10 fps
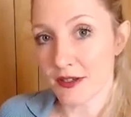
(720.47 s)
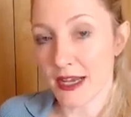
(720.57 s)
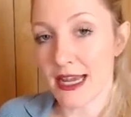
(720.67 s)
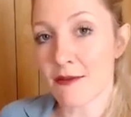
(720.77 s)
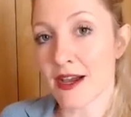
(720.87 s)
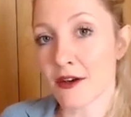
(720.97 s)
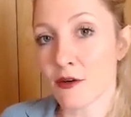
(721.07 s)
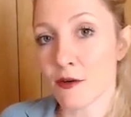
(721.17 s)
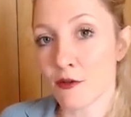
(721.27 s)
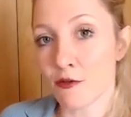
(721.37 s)

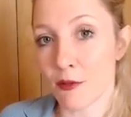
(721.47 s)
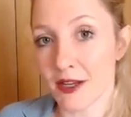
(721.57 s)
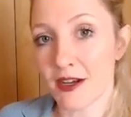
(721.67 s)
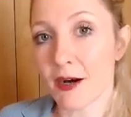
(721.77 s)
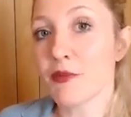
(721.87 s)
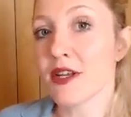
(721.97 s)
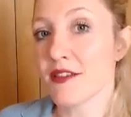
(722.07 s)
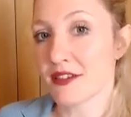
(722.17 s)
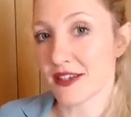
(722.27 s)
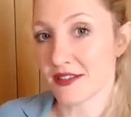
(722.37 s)
email from a company
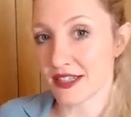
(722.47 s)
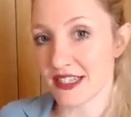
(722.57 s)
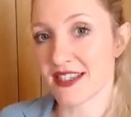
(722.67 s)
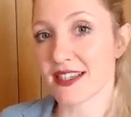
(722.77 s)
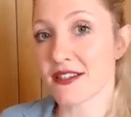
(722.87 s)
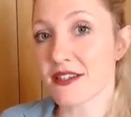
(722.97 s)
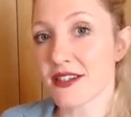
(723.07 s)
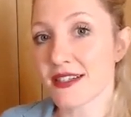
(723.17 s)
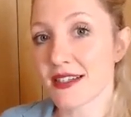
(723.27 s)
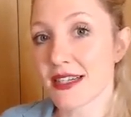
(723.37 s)
that doesn't exist,
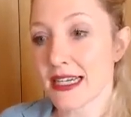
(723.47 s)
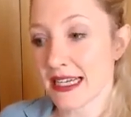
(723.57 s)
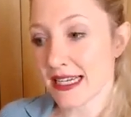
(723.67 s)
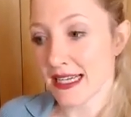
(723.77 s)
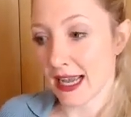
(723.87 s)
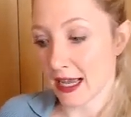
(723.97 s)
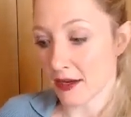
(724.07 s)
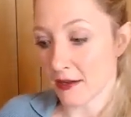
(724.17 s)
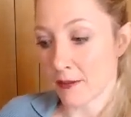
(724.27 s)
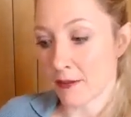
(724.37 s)

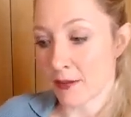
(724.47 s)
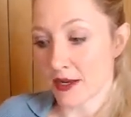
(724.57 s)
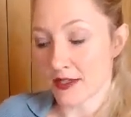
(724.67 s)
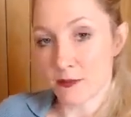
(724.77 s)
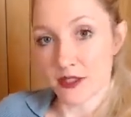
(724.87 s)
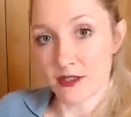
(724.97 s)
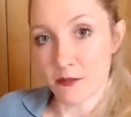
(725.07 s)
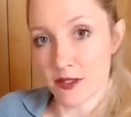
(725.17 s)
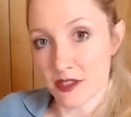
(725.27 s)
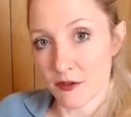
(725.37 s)
but it's been
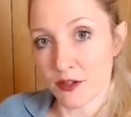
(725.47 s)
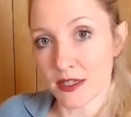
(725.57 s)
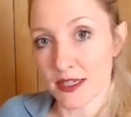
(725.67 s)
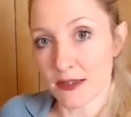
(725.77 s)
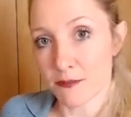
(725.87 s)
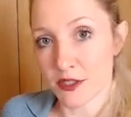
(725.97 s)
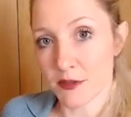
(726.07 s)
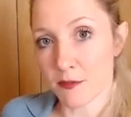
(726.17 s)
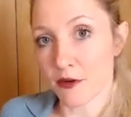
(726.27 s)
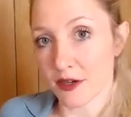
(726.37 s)
specifically,
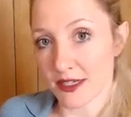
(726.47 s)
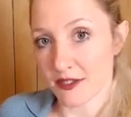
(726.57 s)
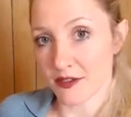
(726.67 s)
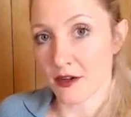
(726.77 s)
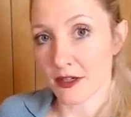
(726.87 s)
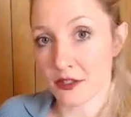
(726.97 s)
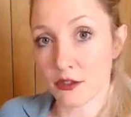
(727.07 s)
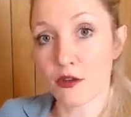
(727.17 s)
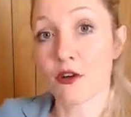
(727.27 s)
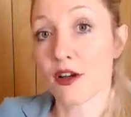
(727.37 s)
bespokely designed to
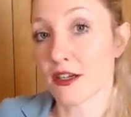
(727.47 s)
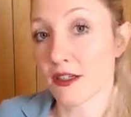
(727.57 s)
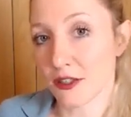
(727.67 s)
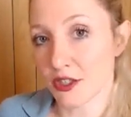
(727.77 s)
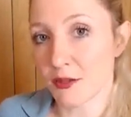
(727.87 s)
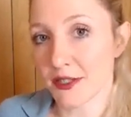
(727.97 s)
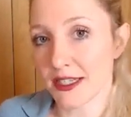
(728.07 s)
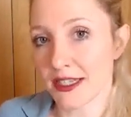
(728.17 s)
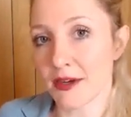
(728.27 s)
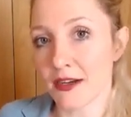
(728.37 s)
look like a legitimate
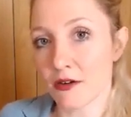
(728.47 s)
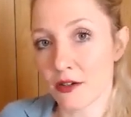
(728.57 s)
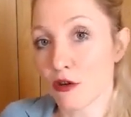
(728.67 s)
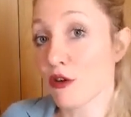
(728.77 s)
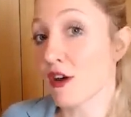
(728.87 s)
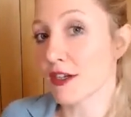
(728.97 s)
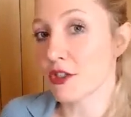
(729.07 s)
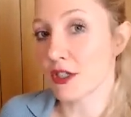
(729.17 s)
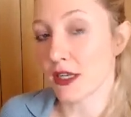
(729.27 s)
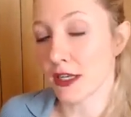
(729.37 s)
email, look like a
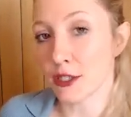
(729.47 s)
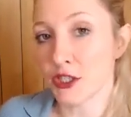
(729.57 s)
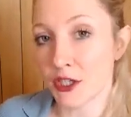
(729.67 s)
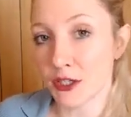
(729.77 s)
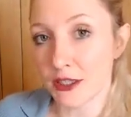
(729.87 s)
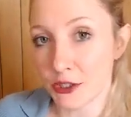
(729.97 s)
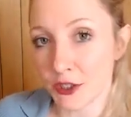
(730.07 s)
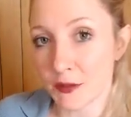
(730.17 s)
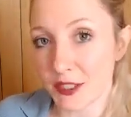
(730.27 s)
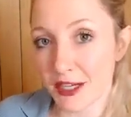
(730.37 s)

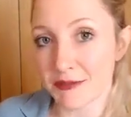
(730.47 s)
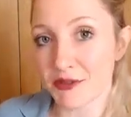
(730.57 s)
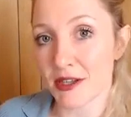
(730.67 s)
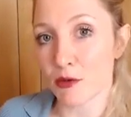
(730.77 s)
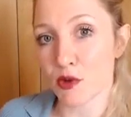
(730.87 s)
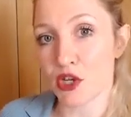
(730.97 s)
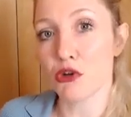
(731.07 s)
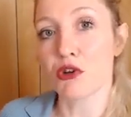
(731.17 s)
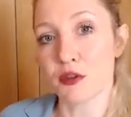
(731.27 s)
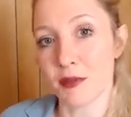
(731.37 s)
legitimate company, but when you
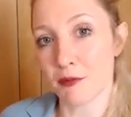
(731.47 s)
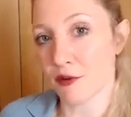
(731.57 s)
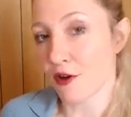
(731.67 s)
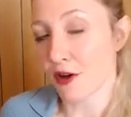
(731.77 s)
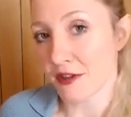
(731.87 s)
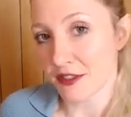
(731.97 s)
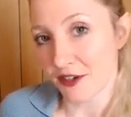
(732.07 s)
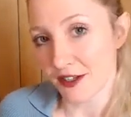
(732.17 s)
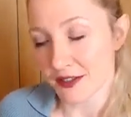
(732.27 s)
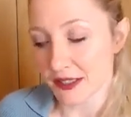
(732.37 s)
look them up online, they
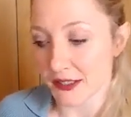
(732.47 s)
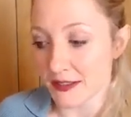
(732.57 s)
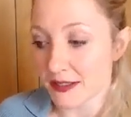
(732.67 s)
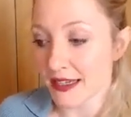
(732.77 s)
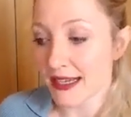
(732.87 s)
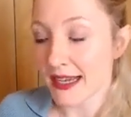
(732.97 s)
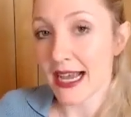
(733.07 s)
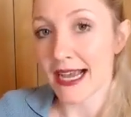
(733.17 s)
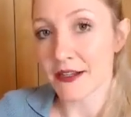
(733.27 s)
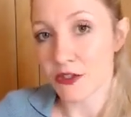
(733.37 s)
don't exist.
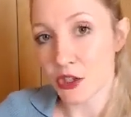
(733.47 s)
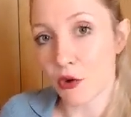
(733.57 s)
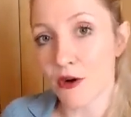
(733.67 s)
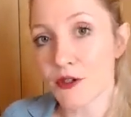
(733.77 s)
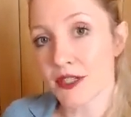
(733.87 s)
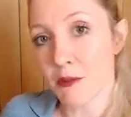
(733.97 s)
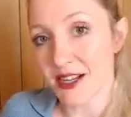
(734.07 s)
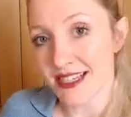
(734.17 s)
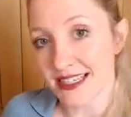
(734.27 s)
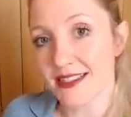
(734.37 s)
And it's quoting my
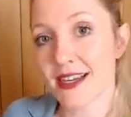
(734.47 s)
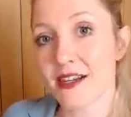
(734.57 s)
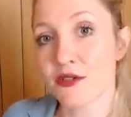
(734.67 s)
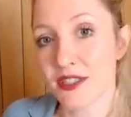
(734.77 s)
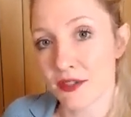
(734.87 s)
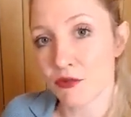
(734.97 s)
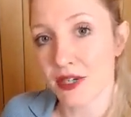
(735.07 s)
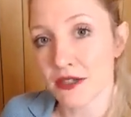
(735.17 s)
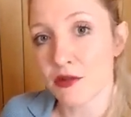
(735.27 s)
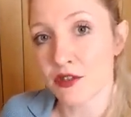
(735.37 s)
details in
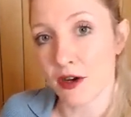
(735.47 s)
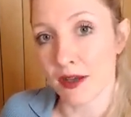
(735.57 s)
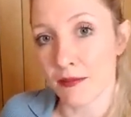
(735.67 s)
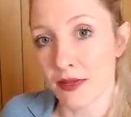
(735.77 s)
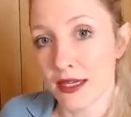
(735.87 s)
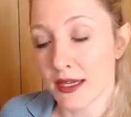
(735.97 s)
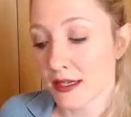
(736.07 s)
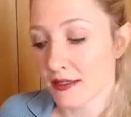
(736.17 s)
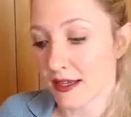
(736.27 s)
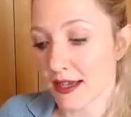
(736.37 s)
real time,
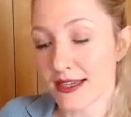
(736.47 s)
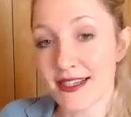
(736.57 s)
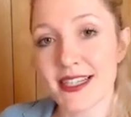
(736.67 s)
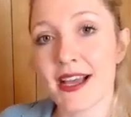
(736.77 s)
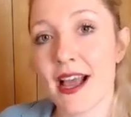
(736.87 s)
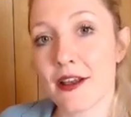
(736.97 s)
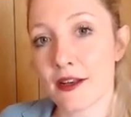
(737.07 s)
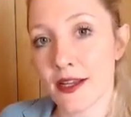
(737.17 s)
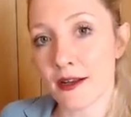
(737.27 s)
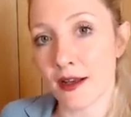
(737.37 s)
saying, "Dear
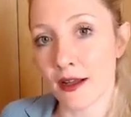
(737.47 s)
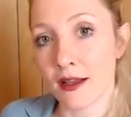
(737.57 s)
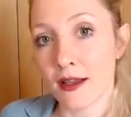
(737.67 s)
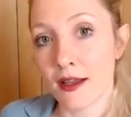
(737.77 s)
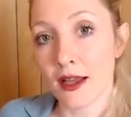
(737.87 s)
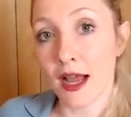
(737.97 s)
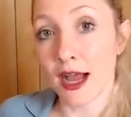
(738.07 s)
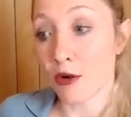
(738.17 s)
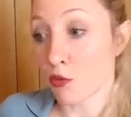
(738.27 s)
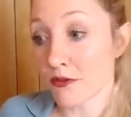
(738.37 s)
Adalina,
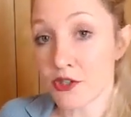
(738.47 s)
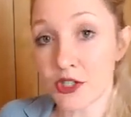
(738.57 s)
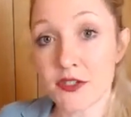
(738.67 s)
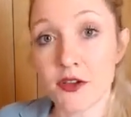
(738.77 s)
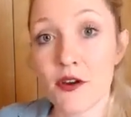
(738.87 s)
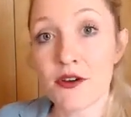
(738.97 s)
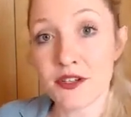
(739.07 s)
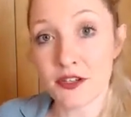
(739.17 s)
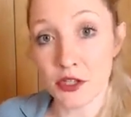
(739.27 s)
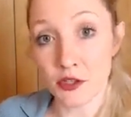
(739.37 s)
we've just
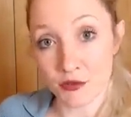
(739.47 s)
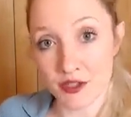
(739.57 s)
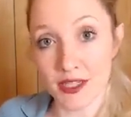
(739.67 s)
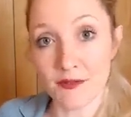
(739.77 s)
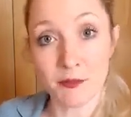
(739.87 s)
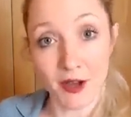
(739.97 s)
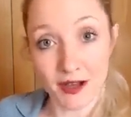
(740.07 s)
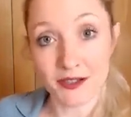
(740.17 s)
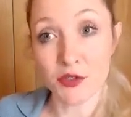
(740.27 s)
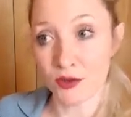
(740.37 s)
noticed that you've received a
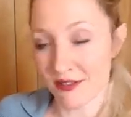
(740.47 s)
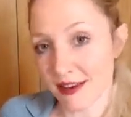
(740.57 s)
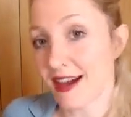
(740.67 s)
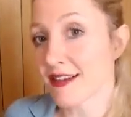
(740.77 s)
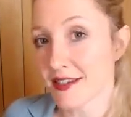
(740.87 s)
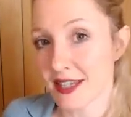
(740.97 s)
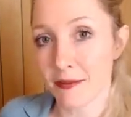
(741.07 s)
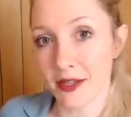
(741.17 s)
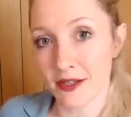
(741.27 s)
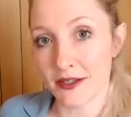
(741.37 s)
parcel in the last 10
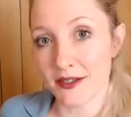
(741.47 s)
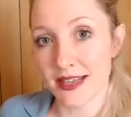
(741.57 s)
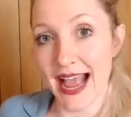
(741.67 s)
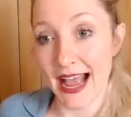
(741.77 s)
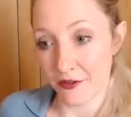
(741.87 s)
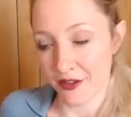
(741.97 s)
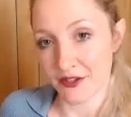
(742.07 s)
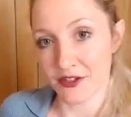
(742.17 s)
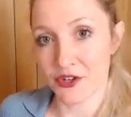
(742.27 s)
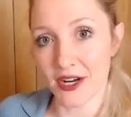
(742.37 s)
minutes at
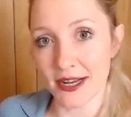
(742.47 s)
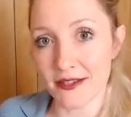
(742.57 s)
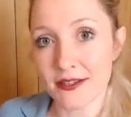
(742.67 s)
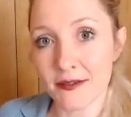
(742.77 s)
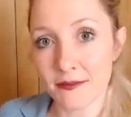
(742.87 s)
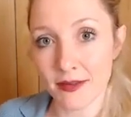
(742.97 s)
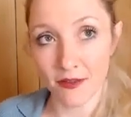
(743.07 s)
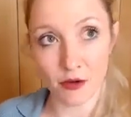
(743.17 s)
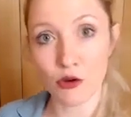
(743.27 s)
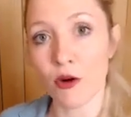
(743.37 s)
this address," and
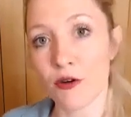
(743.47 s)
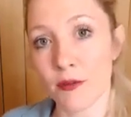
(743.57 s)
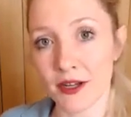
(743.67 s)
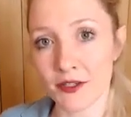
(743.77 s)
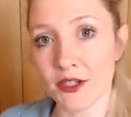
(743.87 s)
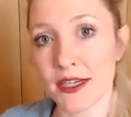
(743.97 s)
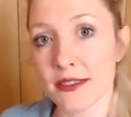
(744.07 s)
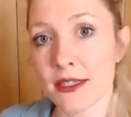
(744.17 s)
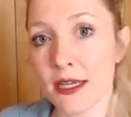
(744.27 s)
they'll quote my address.